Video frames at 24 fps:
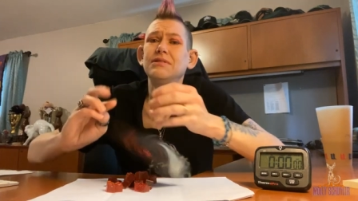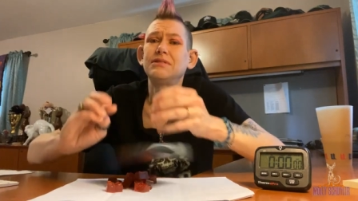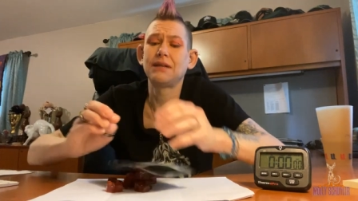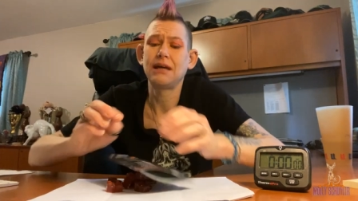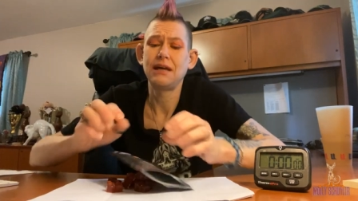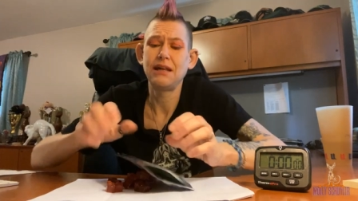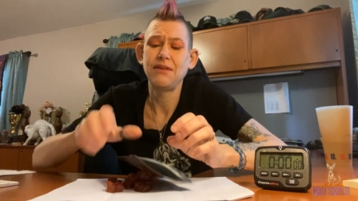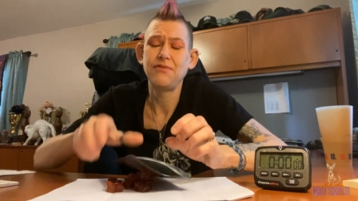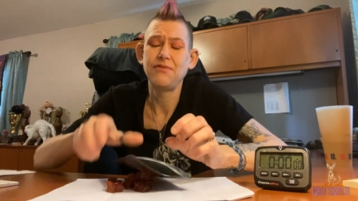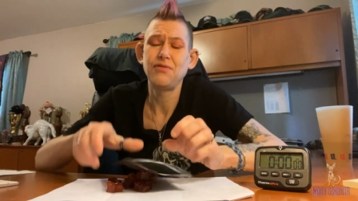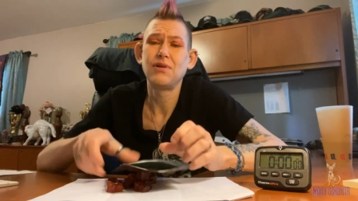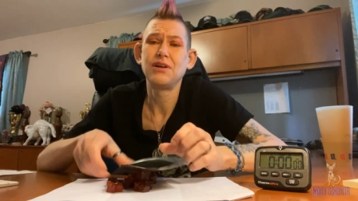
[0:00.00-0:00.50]
Once
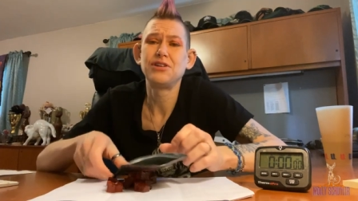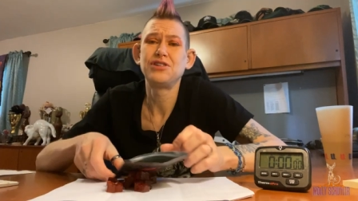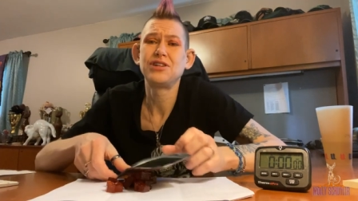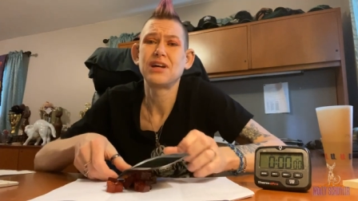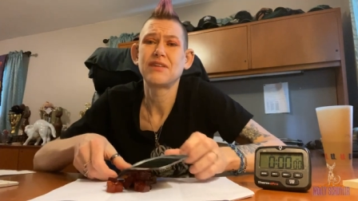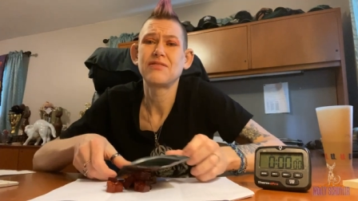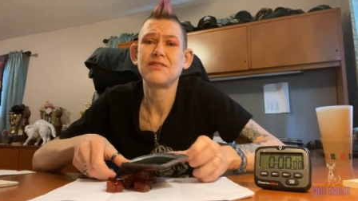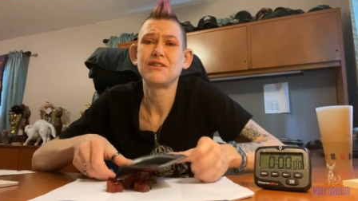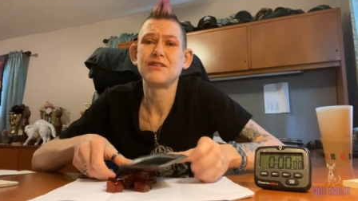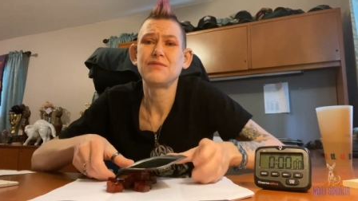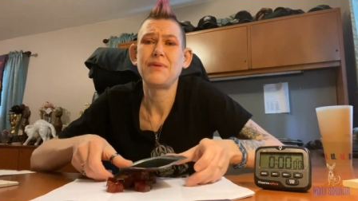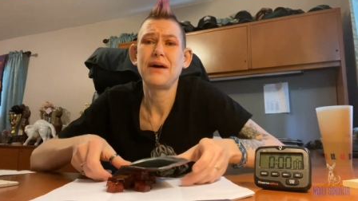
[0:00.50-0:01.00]
again, if you want
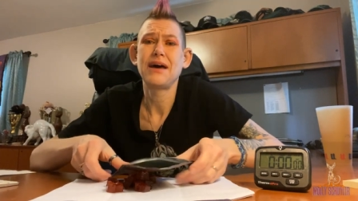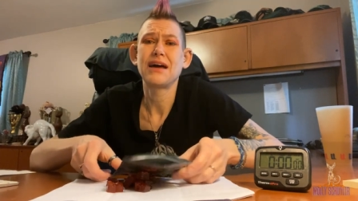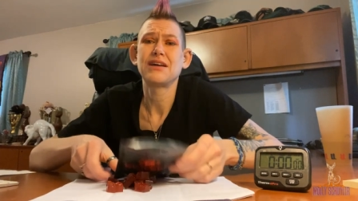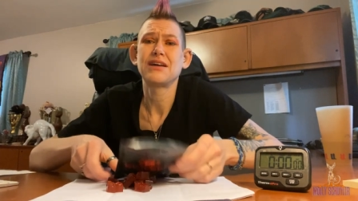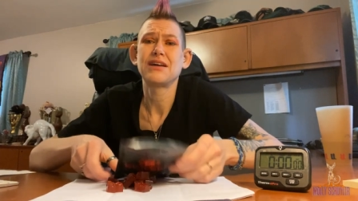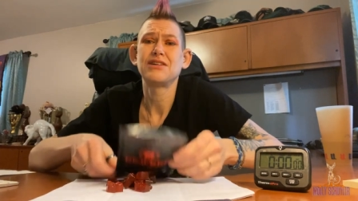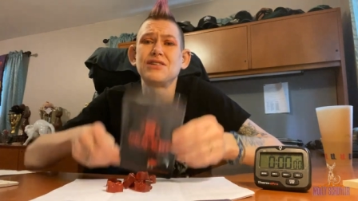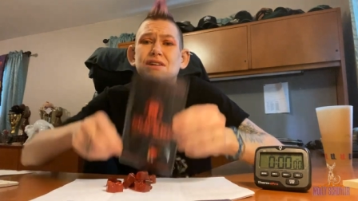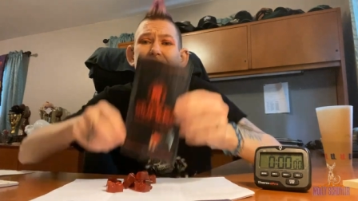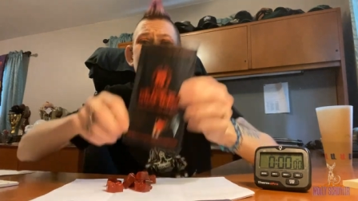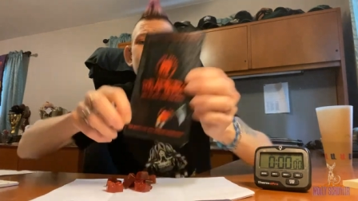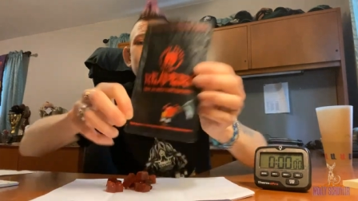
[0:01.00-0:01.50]
to check this
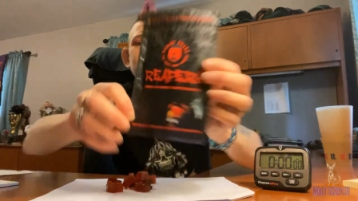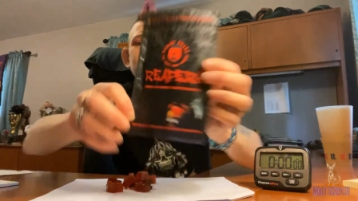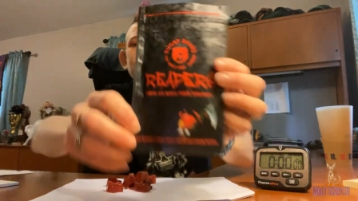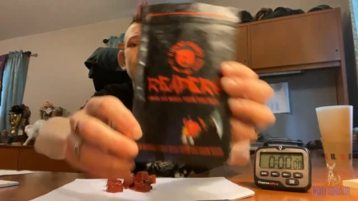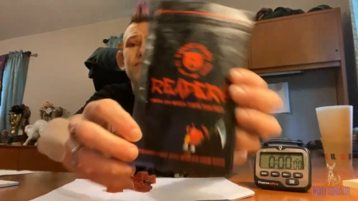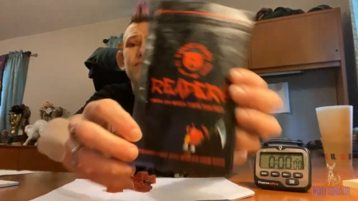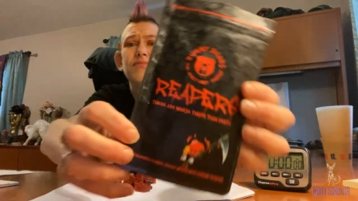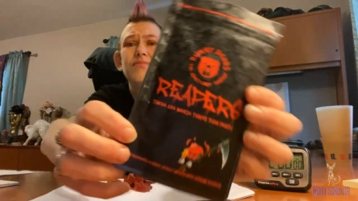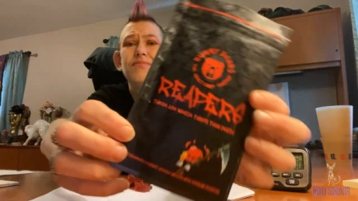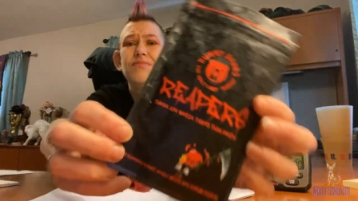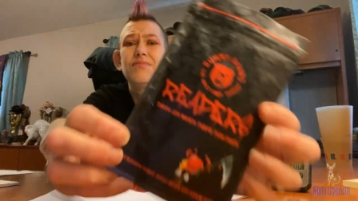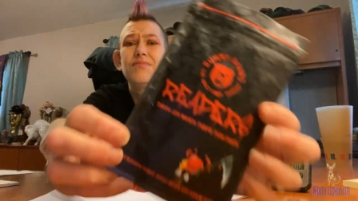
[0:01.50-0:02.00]
package out,